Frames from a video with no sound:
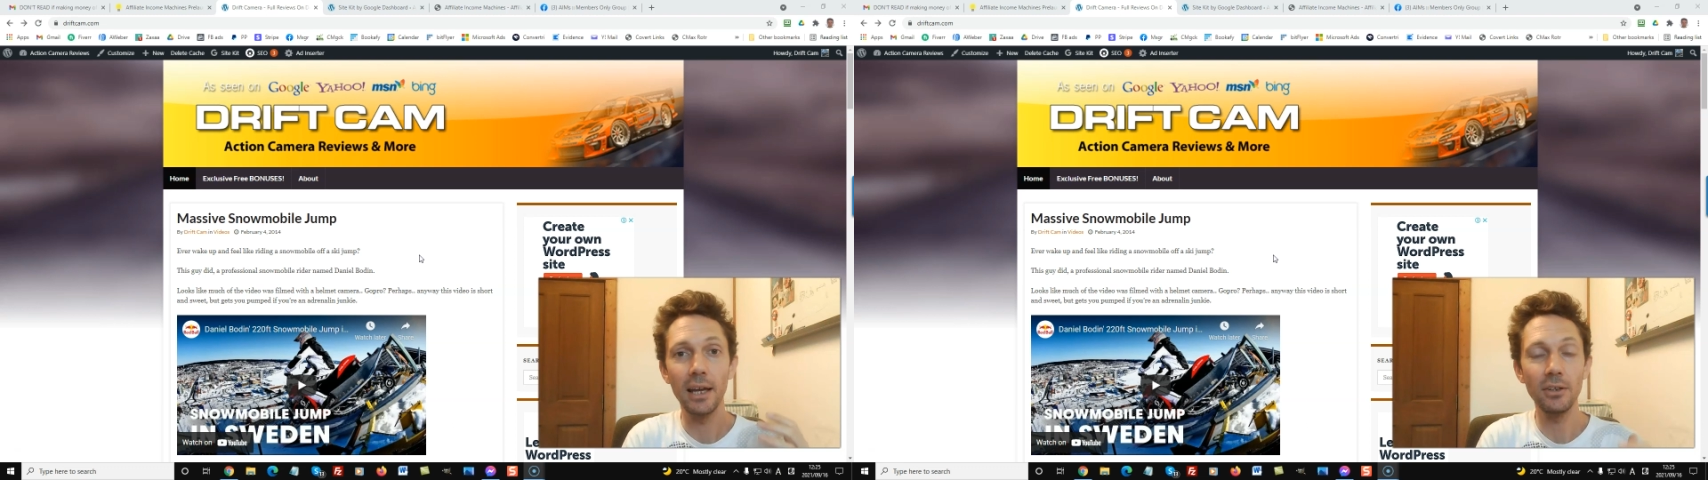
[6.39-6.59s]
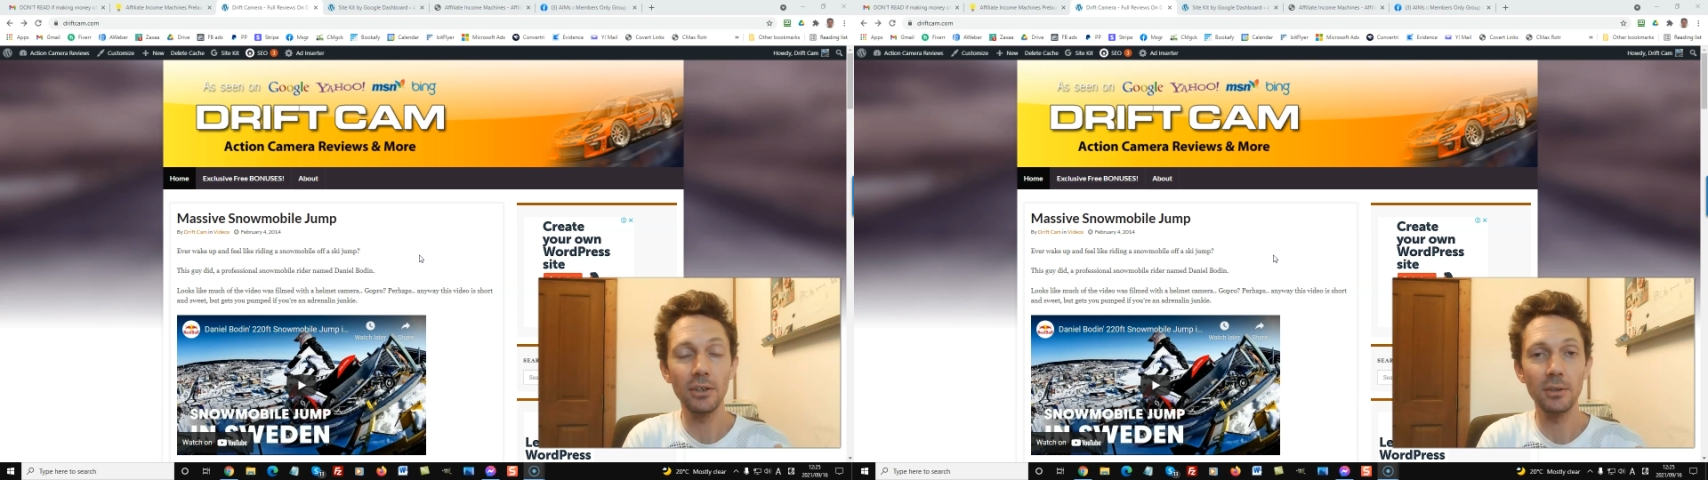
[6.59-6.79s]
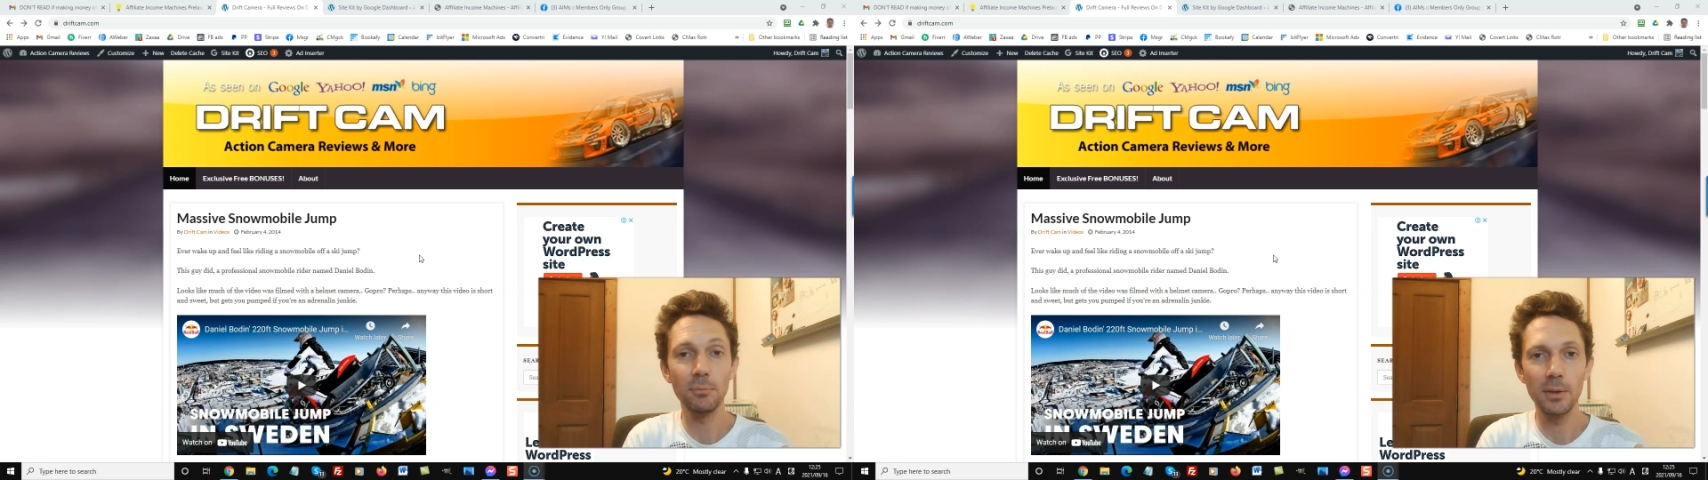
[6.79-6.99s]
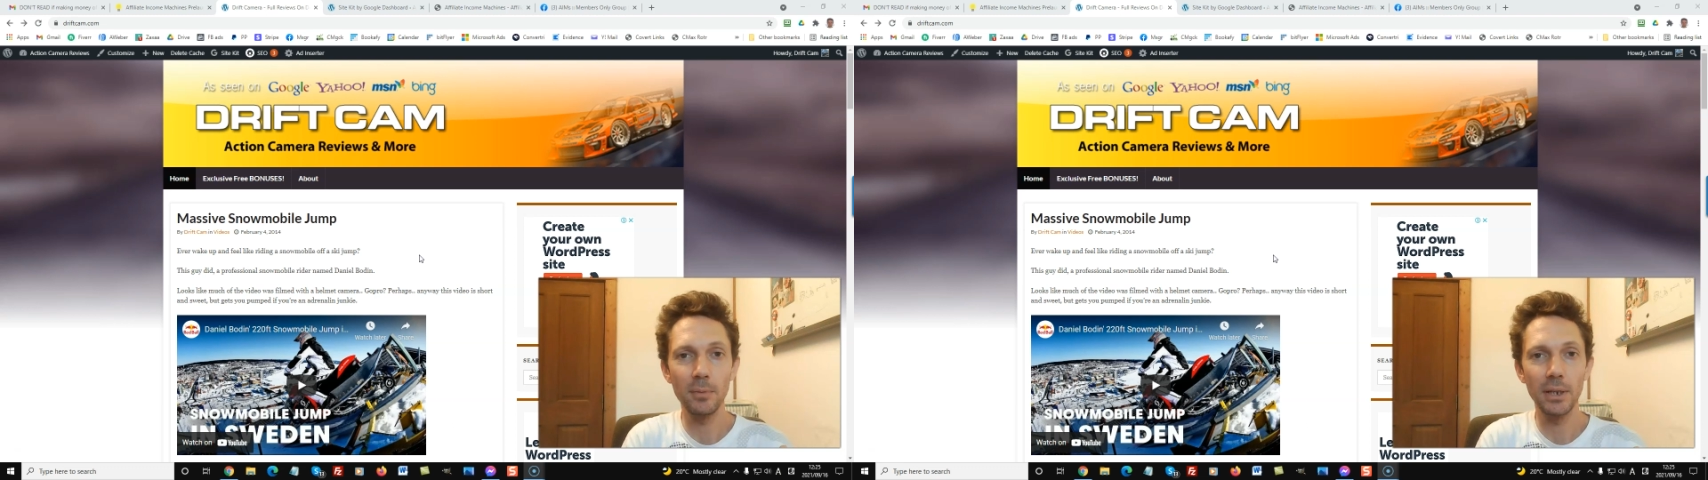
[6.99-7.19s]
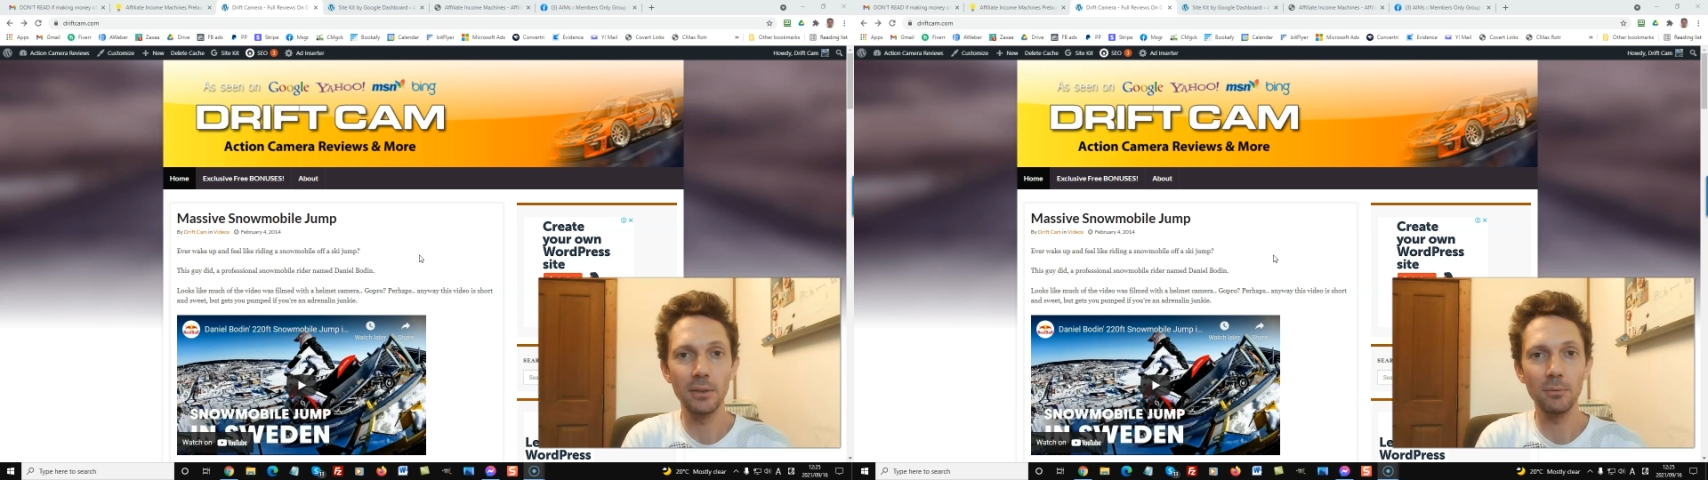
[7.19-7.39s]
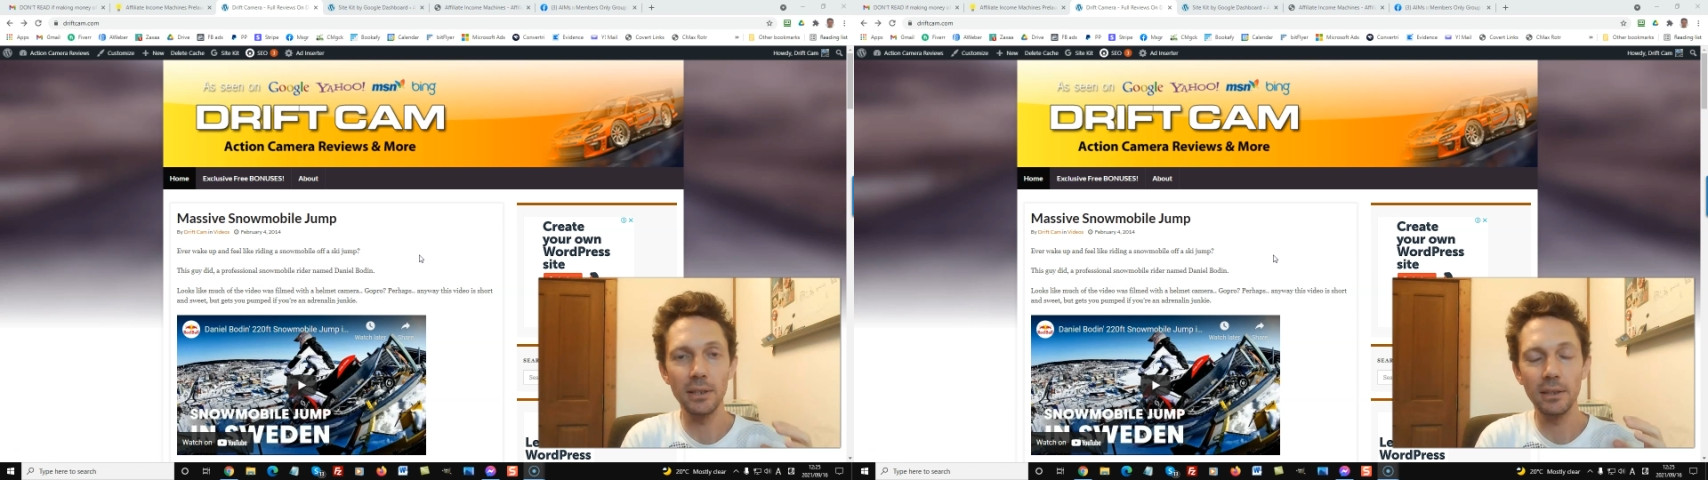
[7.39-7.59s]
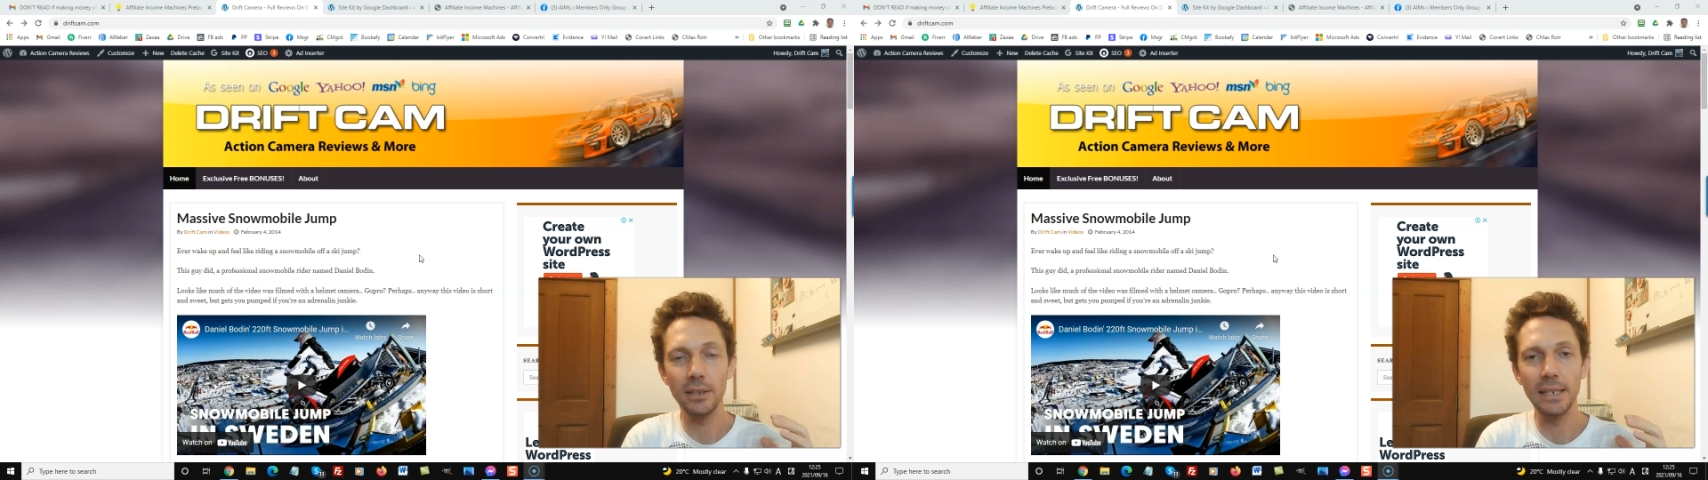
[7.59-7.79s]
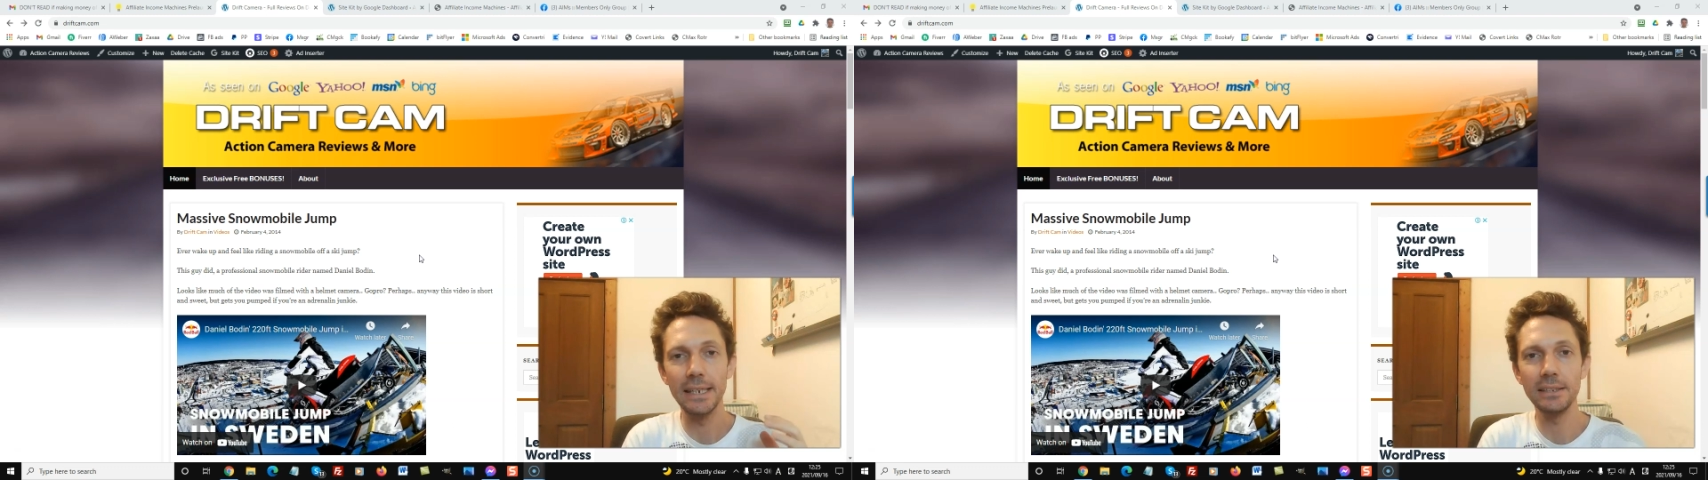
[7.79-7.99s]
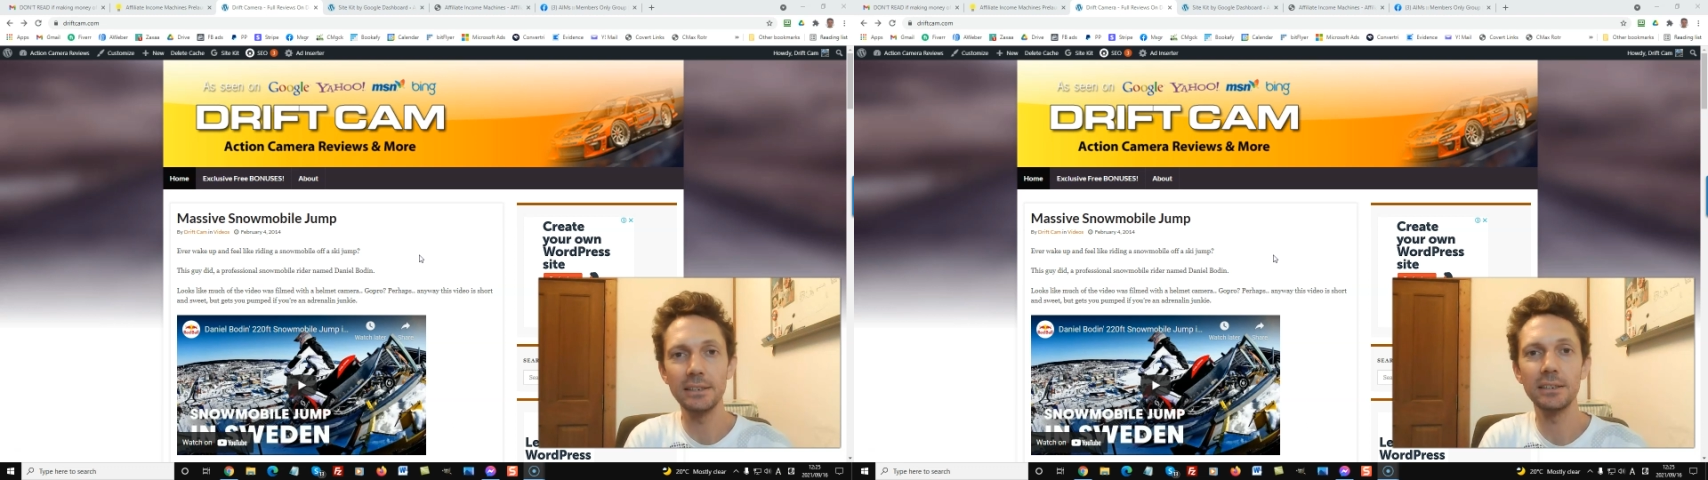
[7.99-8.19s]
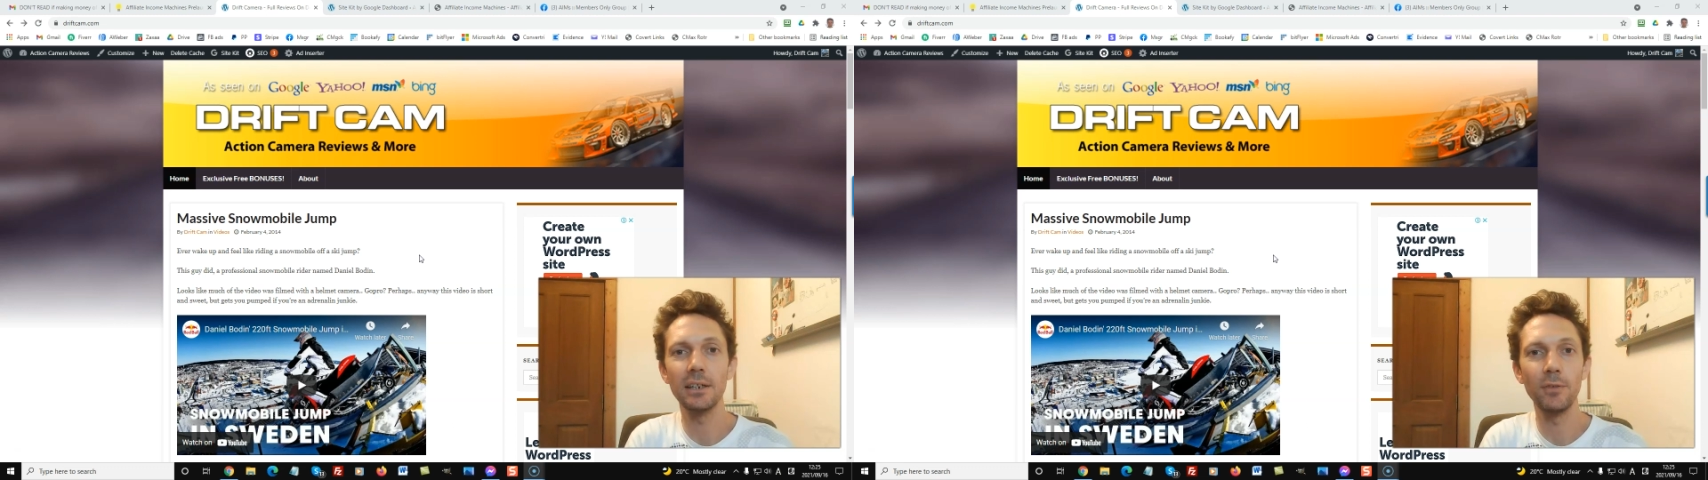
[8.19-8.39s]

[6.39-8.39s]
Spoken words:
how you can make money with niche